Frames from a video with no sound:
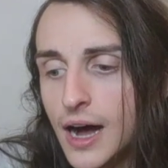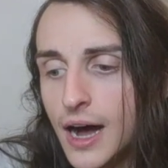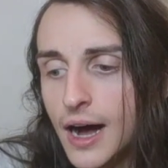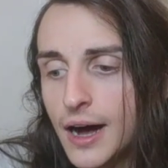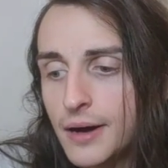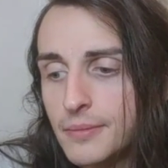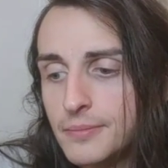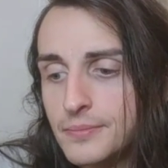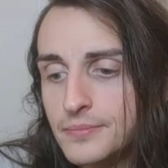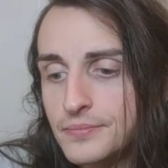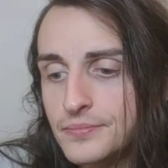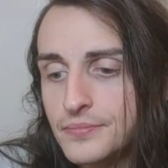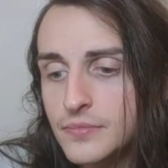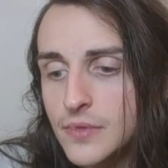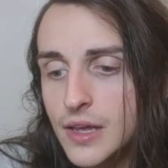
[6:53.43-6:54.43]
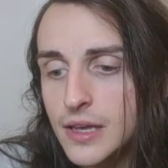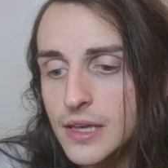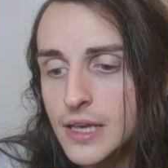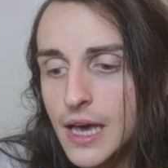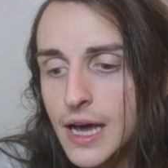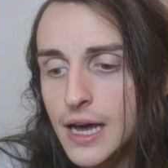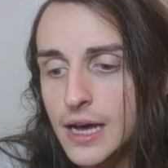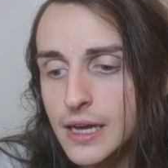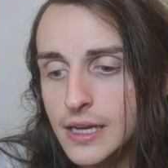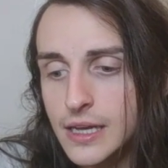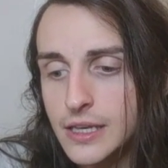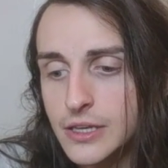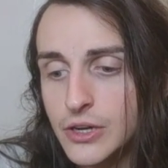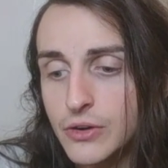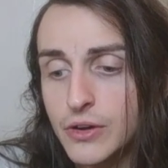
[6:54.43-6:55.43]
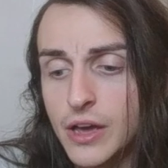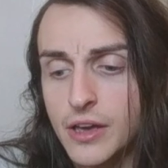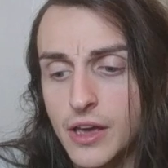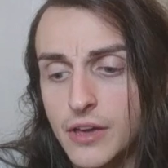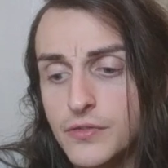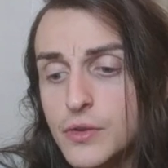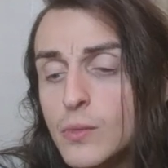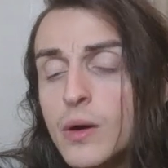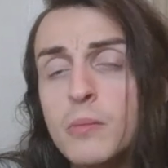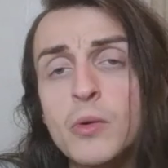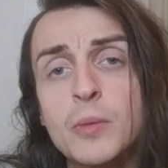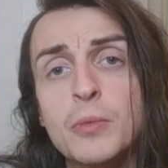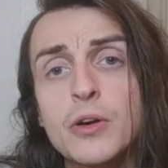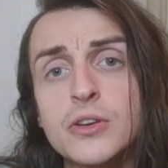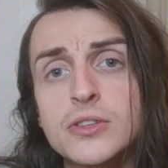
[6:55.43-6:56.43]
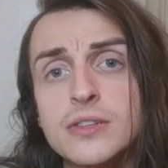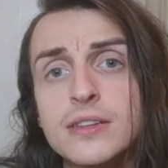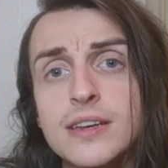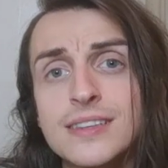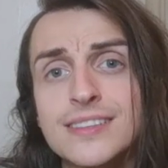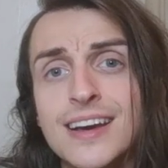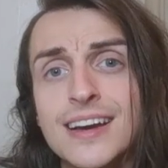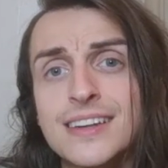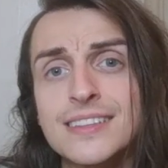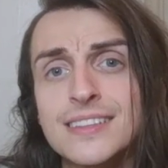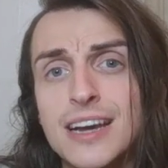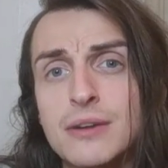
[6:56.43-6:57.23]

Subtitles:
Yeah, you know, if you want more personalized guidance,